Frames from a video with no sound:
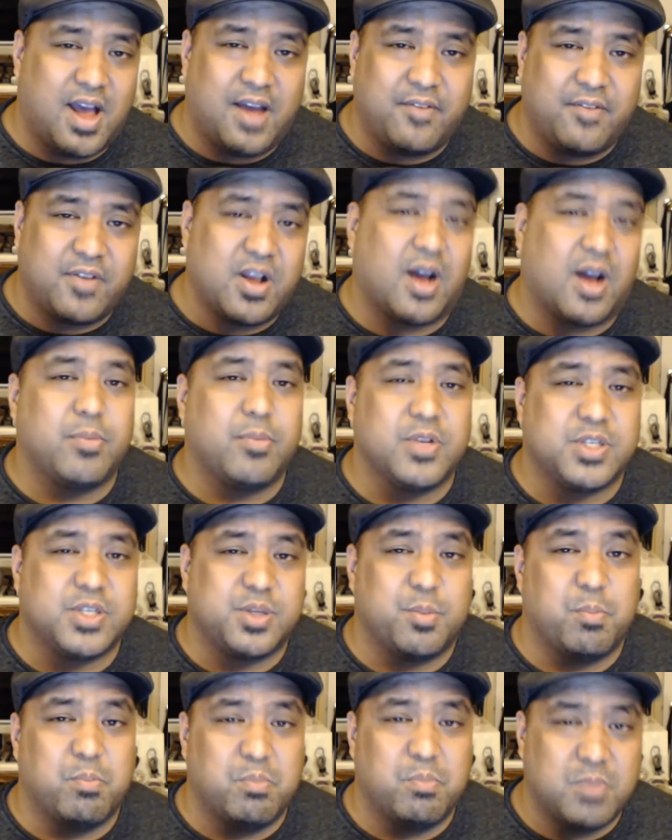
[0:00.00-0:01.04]
I've
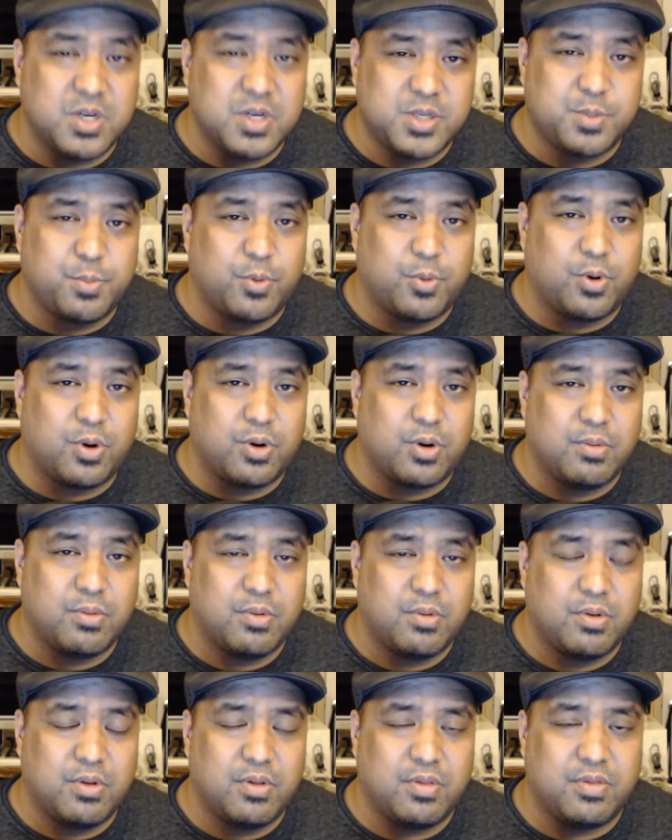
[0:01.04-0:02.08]
accomplished much more
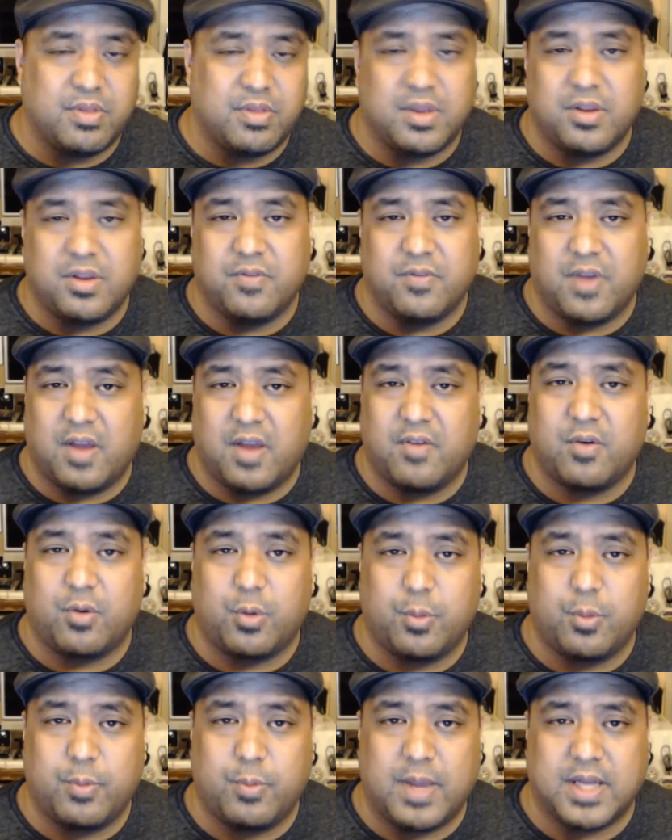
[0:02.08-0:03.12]
than you've
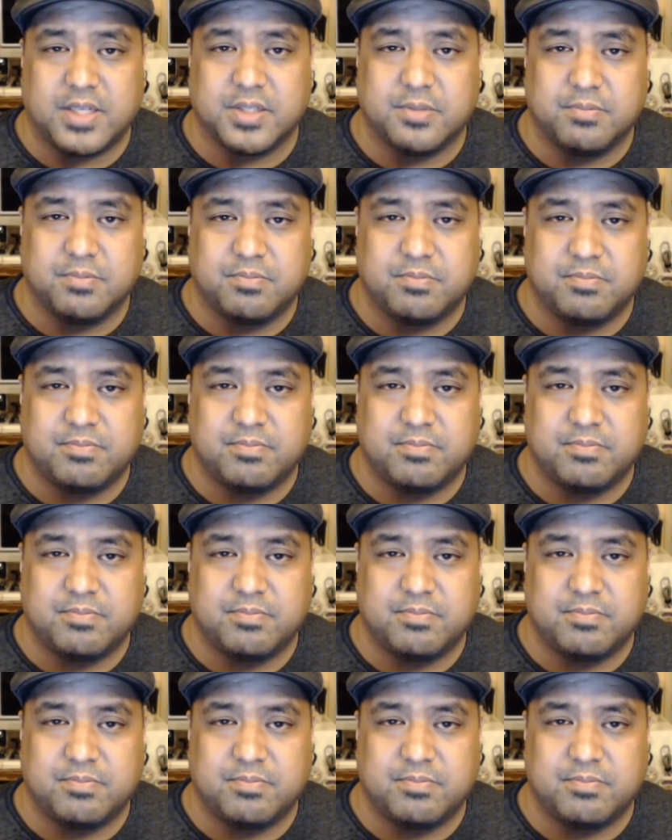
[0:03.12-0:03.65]
ever imagined.